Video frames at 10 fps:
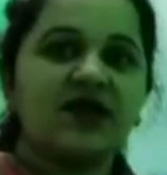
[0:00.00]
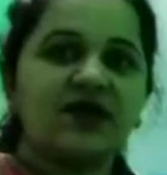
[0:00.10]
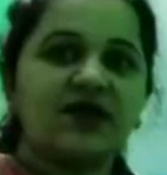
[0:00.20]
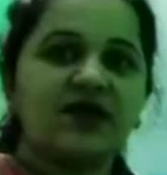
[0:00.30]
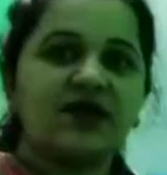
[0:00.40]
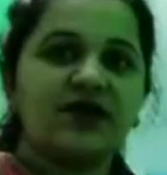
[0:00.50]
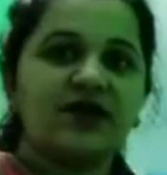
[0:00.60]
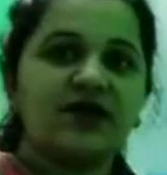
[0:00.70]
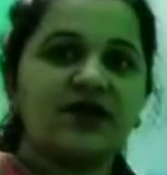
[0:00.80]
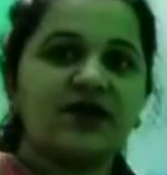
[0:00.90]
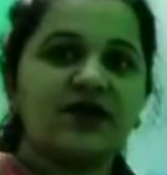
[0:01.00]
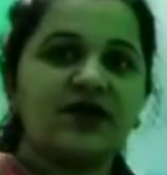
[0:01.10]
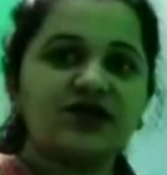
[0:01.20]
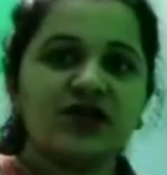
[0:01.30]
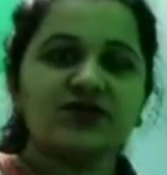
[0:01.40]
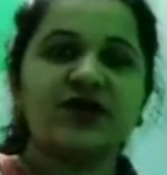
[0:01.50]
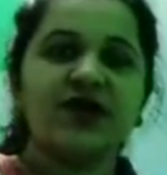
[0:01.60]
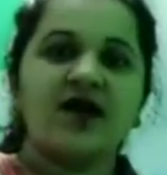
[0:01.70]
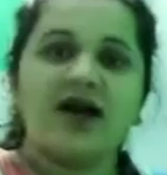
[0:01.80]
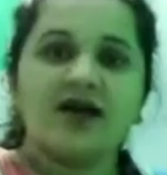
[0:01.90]
Now, a
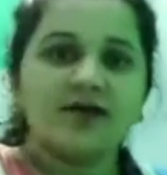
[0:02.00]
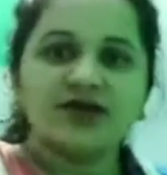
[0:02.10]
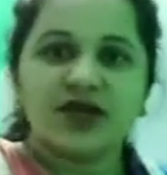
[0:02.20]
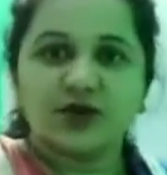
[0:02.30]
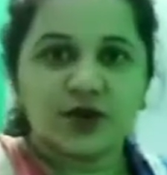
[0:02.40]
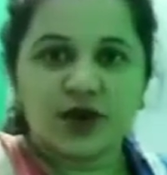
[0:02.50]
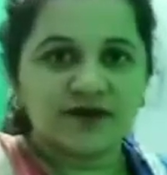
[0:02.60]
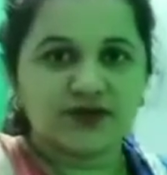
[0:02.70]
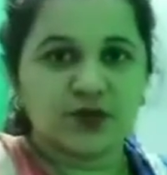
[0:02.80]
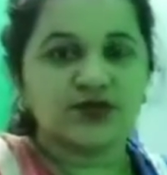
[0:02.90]
computer cannot work of its own.